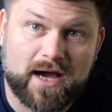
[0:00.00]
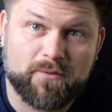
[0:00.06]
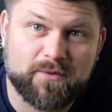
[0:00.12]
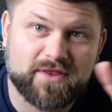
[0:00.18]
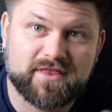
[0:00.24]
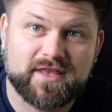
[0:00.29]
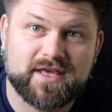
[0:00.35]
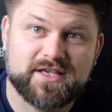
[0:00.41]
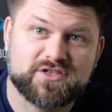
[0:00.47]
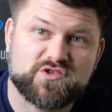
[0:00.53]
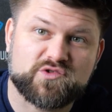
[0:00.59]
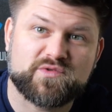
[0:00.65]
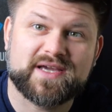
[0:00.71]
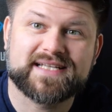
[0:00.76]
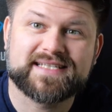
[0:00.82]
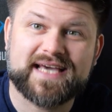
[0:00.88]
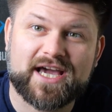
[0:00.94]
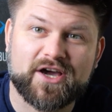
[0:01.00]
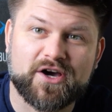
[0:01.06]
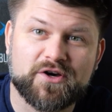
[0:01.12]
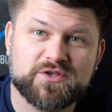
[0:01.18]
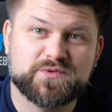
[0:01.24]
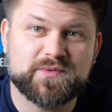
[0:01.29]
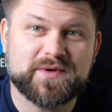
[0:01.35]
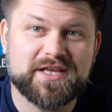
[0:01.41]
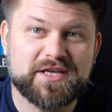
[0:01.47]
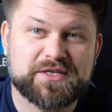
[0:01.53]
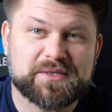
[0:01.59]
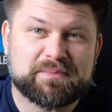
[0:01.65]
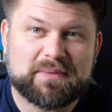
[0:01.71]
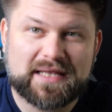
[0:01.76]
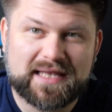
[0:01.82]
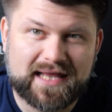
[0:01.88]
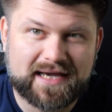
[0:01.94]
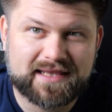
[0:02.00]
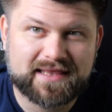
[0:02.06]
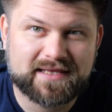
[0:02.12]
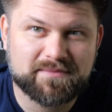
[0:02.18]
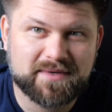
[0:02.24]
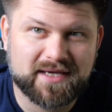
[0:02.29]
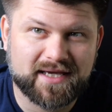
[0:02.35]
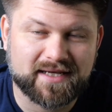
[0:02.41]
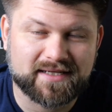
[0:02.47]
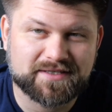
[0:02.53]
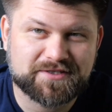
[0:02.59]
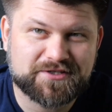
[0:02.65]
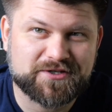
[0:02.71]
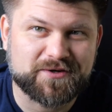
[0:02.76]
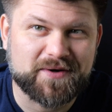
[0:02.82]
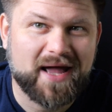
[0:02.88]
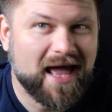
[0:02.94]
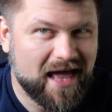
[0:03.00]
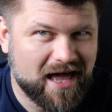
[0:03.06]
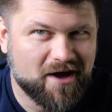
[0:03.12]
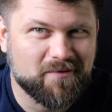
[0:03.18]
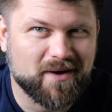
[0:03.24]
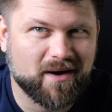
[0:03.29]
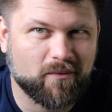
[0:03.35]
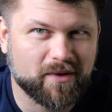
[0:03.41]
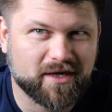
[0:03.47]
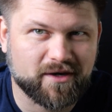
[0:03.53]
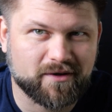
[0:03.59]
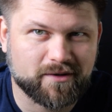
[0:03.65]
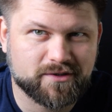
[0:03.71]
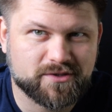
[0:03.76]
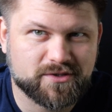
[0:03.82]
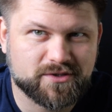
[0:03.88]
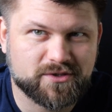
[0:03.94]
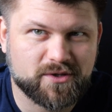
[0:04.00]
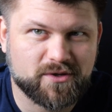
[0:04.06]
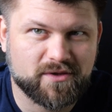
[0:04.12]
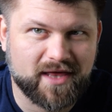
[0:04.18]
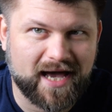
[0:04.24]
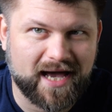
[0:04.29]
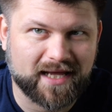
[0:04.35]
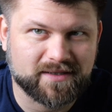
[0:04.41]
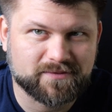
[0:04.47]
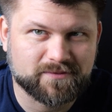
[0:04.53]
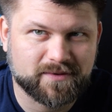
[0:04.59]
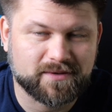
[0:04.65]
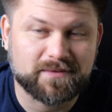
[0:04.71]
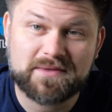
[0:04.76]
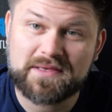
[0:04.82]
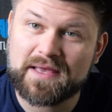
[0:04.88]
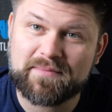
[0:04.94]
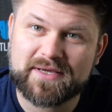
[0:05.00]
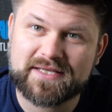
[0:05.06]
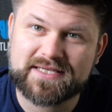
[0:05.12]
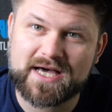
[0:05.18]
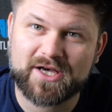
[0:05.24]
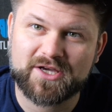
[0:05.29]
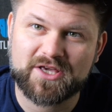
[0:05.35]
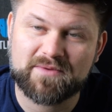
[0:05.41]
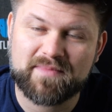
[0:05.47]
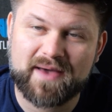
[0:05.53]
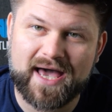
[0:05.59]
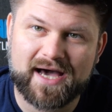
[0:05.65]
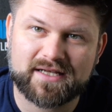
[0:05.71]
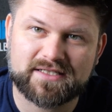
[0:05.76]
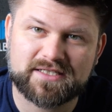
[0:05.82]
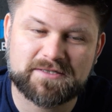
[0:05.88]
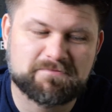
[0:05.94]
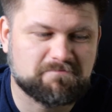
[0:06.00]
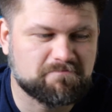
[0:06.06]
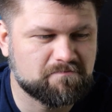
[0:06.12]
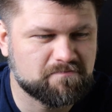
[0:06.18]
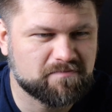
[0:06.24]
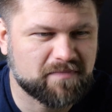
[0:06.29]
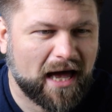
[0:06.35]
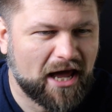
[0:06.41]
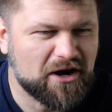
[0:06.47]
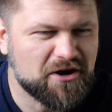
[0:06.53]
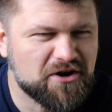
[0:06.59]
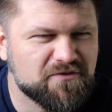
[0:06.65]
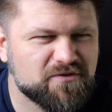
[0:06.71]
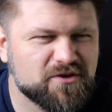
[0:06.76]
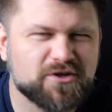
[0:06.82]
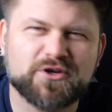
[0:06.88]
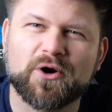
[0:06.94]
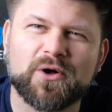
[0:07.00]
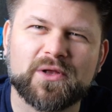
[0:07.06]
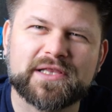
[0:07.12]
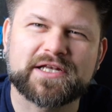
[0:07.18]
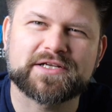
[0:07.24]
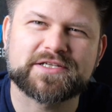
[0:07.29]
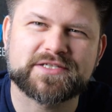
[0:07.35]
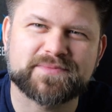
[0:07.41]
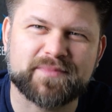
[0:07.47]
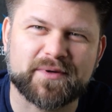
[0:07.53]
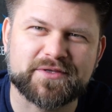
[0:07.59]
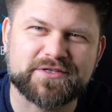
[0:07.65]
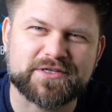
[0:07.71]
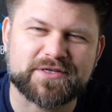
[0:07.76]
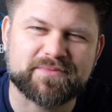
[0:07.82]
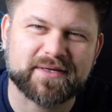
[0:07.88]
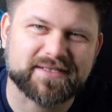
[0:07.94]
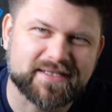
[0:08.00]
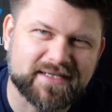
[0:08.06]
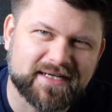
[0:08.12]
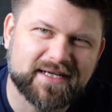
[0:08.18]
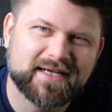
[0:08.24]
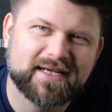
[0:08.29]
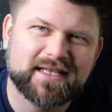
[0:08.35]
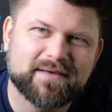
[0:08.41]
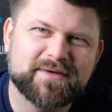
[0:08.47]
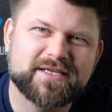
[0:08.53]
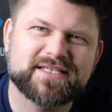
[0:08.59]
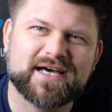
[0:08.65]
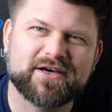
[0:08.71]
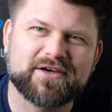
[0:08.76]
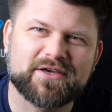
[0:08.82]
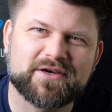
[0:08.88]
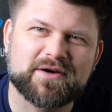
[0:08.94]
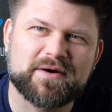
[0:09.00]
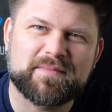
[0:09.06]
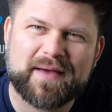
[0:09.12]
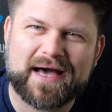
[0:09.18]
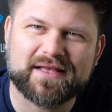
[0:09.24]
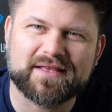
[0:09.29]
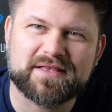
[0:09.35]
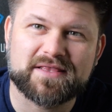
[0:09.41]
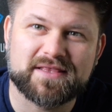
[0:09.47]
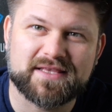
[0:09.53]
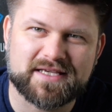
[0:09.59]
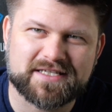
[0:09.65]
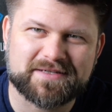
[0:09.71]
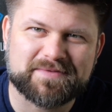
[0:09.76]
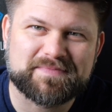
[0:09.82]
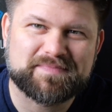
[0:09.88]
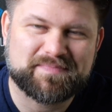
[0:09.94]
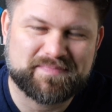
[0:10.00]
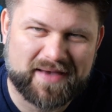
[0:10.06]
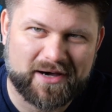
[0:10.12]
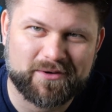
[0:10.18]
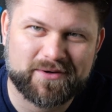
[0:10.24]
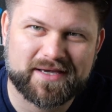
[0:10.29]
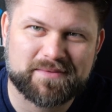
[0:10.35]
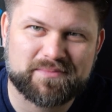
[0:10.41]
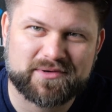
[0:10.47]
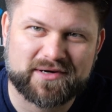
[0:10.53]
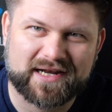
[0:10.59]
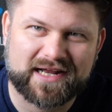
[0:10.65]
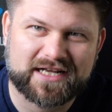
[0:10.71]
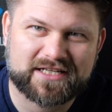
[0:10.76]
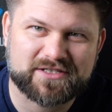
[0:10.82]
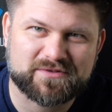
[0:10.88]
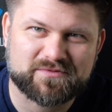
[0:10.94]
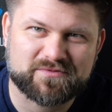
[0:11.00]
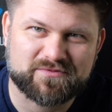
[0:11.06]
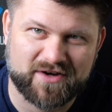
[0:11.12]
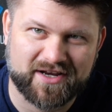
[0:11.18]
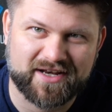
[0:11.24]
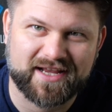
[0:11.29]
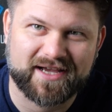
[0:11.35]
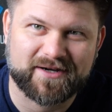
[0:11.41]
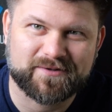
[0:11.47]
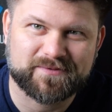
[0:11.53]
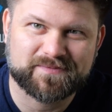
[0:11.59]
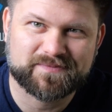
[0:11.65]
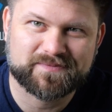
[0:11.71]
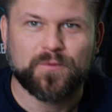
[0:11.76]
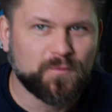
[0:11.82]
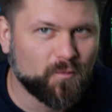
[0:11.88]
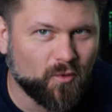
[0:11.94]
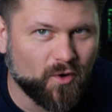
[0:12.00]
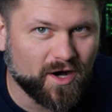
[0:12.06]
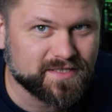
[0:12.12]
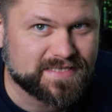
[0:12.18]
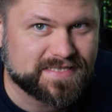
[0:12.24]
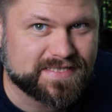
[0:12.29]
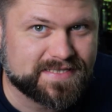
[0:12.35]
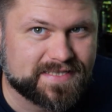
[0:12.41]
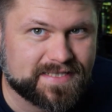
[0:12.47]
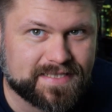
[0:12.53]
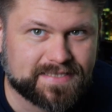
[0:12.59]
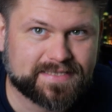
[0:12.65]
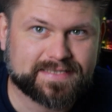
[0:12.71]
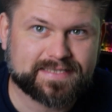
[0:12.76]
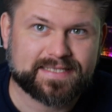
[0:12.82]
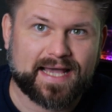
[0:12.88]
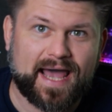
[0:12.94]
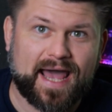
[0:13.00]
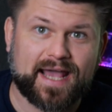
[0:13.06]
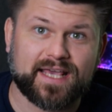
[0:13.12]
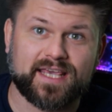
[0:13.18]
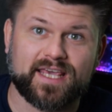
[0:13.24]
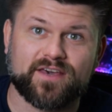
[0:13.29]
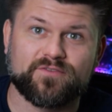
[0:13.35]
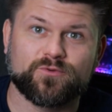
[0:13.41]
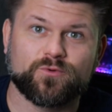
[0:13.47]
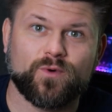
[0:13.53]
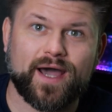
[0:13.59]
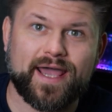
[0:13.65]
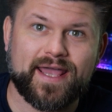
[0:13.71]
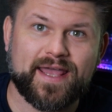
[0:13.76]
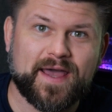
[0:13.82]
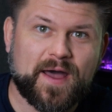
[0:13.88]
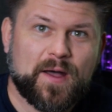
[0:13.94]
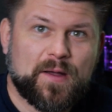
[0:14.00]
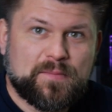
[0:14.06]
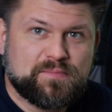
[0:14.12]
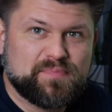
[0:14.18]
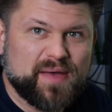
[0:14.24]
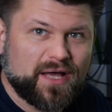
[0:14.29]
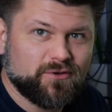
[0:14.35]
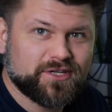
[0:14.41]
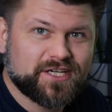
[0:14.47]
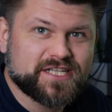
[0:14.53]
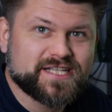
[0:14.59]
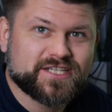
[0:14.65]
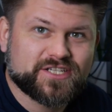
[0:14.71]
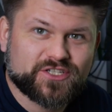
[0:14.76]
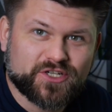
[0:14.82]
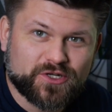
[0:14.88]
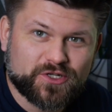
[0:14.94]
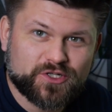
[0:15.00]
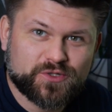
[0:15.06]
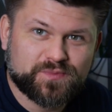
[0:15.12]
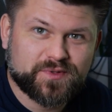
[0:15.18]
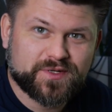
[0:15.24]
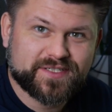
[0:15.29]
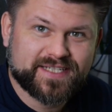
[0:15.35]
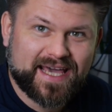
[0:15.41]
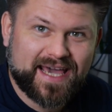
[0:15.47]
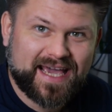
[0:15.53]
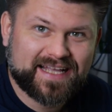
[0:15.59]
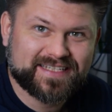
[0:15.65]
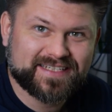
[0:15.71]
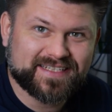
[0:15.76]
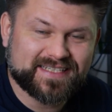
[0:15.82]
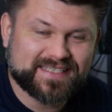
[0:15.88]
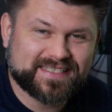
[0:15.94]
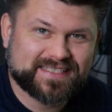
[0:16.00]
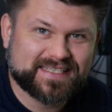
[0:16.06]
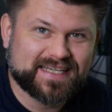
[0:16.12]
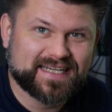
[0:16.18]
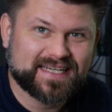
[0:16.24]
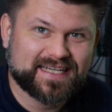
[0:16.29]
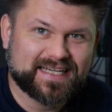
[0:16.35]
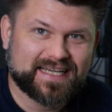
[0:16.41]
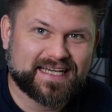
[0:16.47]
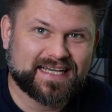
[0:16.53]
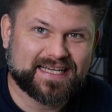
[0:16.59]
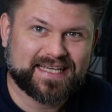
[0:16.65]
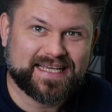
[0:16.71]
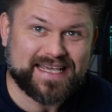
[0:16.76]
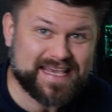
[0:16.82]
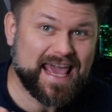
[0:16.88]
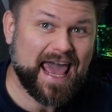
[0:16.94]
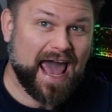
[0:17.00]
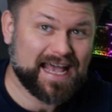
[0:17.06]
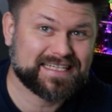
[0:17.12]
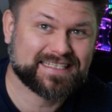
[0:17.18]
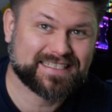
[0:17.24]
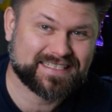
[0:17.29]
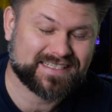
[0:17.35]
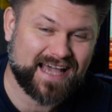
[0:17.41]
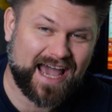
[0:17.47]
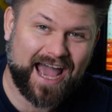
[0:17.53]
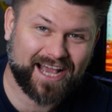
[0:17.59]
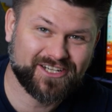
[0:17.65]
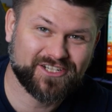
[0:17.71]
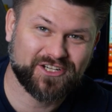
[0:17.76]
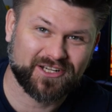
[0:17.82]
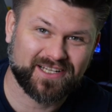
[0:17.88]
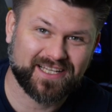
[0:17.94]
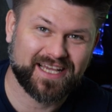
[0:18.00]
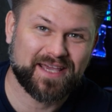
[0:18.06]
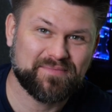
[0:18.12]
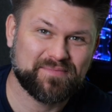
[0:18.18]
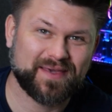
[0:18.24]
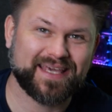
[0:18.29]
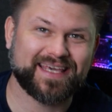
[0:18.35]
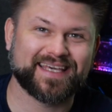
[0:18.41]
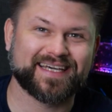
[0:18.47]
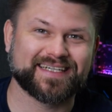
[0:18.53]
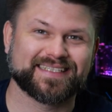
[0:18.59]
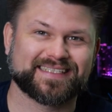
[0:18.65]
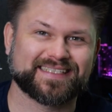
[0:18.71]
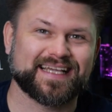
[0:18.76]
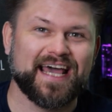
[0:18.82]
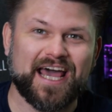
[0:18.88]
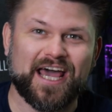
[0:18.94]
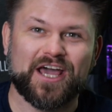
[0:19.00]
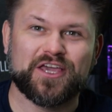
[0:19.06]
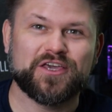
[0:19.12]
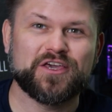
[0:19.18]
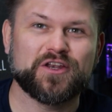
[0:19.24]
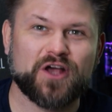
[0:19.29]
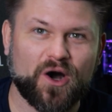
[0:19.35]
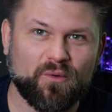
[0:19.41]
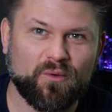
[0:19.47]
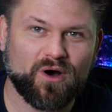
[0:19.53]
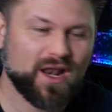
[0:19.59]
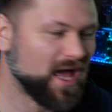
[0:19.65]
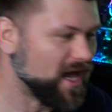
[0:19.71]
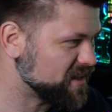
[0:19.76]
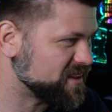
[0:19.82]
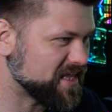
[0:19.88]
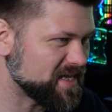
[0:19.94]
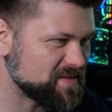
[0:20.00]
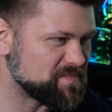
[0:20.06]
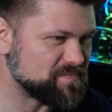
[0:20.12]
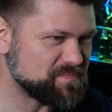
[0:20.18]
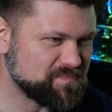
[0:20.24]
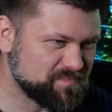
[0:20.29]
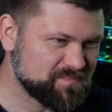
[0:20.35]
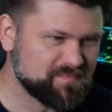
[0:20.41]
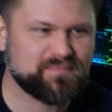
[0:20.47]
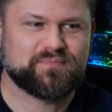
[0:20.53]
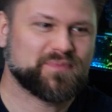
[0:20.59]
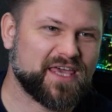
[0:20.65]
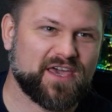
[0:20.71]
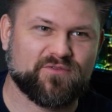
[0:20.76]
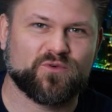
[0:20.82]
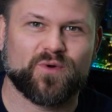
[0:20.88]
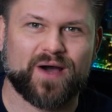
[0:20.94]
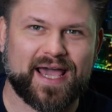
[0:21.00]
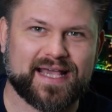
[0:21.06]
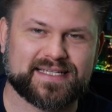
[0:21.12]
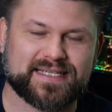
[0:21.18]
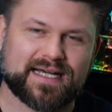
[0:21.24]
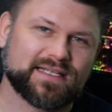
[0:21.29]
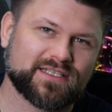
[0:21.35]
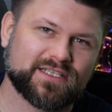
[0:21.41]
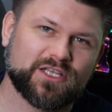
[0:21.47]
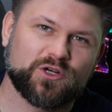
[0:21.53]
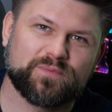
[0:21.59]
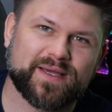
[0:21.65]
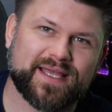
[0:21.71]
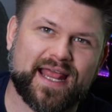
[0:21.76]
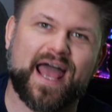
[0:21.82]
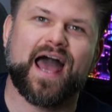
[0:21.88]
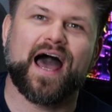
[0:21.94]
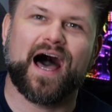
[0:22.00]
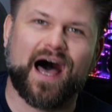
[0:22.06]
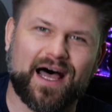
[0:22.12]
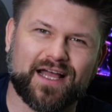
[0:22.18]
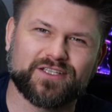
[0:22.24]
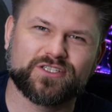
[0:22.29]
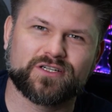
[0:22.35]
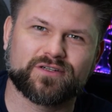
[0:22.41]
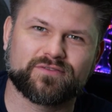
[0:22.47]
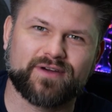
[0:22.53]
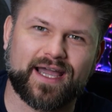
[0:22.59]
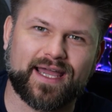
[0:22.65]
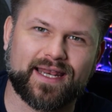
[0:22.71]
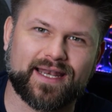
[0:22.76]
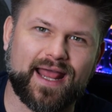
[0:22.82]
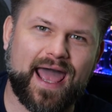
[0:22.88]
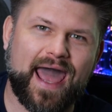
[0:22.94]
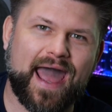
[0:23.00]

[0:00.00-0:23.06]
Now with these three decos, we need to plug them in. So how are we going to do that? Well, let me tell you about, I don't know if you'd call it a sponsor, but let me tell you about this Belkin product right now. What's this? A giveaway? Belkin surge protectors? Yes, actually, because you know what? I think giveaways are a little bit underrated.